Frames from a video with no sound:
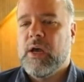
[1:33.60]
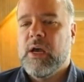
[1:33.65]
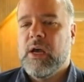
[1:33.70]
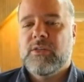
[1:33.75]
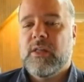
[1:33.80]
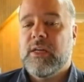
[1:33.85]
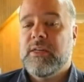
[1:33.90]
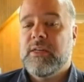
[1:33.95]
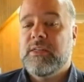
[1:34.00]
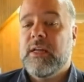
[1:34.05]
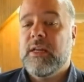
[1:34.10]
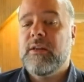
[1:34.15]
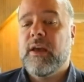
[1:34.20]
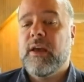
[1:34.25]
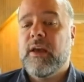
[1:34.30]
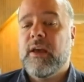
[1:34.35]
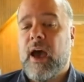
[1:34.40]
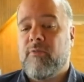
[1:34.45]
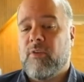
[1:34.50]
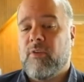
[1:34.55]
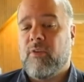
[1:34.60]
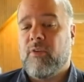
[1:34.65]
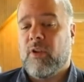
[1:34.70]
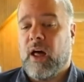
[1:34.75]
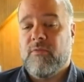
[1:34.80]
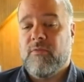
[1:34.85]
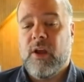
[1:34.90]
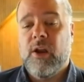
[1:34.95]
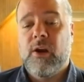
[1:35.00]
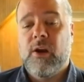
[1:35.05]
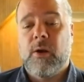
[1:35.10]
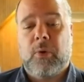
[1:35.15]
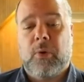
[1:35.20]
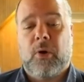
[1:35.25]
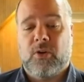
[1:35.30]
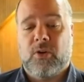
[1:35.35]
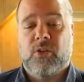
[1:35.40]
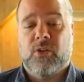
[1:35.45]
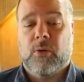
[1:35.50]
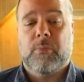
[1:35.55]
they tend to have a lot of
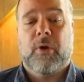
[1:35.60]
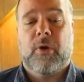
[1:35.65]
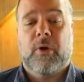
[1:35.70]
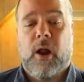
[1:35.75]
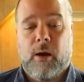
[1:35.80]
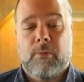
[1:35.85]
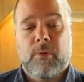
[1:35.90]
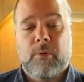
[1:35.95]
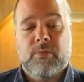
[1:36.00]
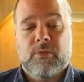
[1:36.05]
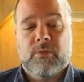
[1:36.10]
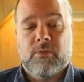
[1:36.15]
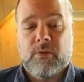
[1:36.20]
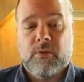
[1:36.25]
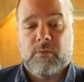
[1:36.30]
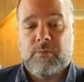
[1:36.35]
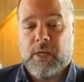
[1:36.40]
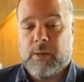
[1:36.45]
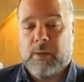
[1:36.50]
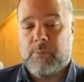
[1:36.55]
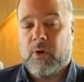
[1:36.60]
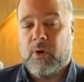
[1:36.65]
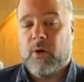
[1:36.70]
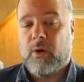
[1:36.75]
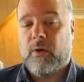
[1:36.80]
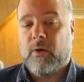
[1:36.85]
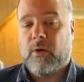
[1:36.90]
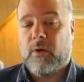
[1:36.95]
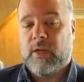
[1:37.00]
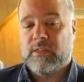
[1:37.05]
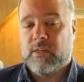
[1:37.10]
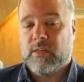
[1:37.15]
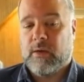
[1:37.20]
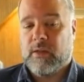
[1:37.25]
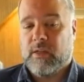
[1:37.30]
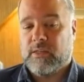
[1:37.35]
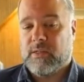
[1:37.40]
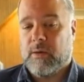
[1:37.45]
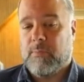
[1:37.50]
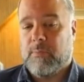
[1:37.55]
interpersonal problems with people. That's
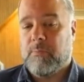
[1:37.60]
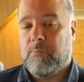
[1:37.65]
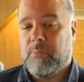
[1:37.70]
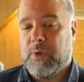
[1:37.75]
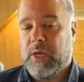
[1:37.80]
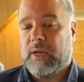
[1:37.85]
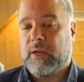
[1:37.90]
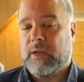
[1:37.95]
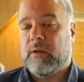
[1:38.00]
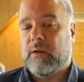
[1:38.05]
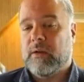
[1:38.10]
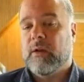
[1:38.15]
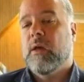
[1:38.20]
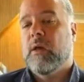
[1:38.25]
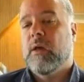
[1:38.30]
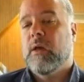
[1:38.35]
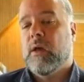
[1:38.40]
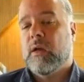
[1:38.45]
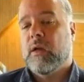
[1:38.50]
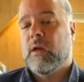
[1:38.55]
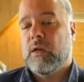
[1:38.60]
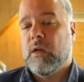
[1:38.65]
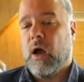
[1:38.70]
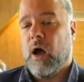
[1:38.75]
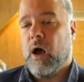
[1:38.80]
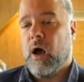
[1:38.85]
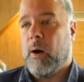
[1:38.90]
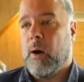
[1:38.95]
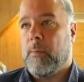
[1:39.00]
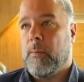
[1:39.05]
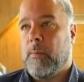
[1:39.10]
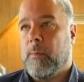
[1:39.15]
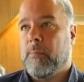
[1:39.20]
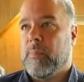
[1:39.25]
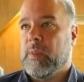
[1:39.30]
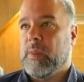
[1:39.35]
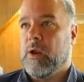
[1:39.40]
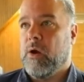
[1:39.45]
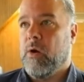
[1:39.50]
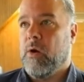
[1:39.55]
a big a
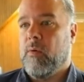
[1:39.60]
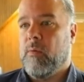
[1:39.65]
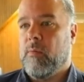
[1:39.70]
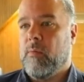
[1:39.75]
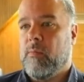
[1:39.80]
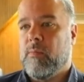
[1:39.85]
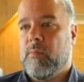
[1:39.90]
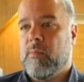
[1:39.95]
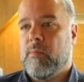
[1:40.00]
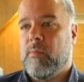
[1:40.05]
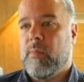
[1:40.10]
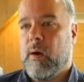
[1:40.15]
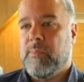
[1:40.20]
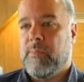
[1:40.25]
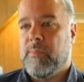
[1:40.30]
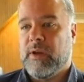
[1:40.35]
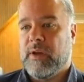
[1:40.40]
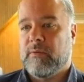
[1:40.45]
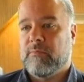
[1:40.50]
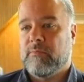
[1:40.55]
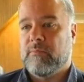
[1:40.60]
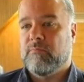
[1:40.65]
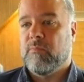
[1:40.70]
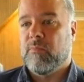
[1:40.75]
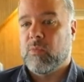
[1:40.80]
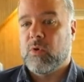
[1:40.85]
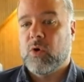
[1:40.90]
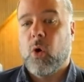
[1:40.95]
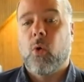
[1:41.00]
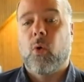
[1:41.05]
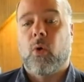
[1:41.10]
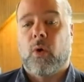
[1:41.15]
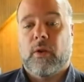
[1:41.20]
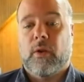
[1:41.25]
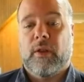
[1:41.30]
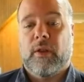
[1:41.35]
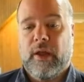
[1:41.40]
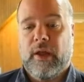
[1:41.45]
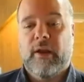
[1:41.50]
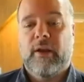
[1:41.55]
big
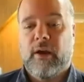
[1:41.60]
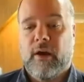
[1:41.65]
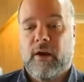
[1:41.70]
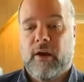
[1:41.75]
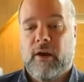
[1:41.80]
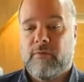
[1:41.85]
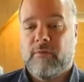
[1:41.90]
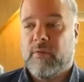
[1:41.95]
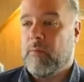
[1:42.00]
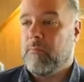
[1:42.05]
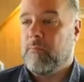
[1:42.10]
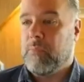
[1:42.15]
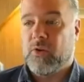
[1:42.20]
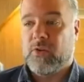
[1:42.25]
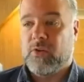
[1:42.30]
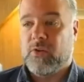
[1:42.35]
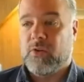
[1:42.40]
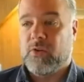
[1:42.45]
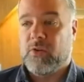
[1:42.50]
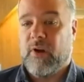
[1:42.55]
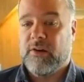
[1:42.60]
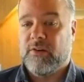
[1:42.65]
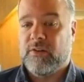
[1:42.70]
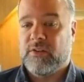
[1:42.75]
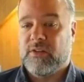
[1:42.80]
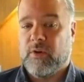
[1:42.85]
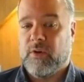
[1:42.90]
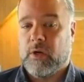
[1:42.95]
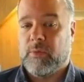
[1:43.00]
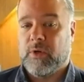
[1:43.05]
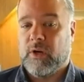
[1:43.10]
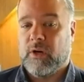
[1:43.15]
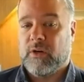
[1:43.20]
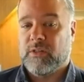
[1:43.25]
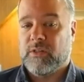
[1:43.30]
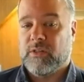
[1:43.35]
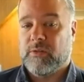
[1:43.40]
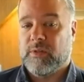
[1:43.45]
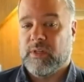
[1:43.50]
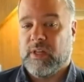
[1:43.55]
correlate of both grandiose and vulnerable
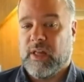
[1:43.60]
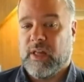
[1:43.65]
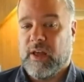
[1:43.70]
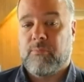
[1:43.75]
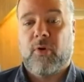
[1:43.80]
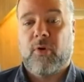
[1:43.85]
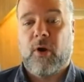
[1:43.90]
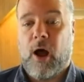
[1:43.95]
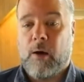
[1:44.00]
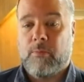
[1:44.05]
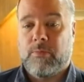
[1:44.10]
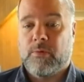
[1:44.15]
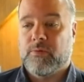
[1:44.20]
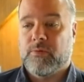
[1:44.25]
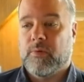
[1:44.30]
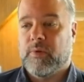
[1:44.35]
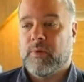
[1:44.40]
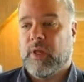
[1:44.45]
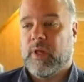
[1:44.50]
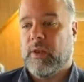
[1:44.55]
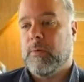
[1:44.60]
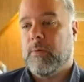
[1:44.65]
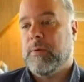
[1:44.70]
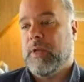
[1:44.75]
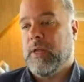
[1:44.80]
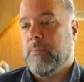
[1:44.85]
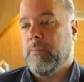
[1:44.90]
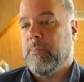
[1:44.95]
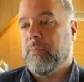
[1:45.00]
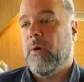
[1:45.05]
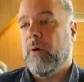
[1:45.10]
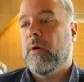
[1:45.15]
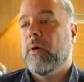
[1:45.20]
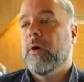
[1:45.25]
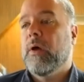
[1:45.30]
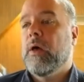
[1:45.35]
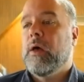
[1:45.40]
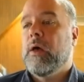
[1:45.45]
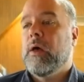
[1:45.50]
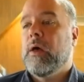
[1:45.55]
narcissists. They have problems with other people.
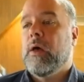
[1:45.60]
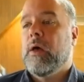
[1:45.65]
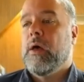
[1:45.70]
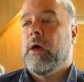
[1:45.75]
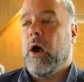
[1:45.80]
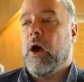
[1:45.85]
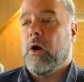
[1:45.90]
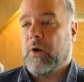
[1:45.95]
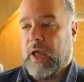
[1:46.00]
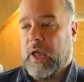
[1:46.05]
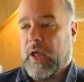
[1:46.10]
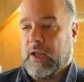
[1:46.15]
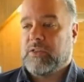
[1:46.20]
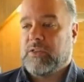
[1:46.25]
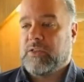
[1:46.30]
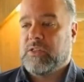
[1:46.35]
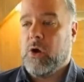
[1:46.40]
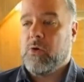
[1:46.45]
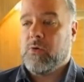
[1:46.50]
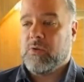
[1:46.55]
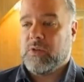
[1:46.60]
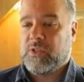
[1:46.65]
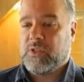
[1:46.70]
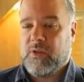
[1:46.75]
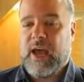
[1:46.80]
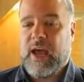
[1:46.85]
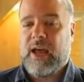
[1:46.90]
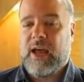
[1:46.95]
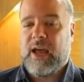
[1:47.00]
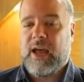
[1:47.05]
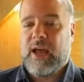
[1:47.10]
Okay, so that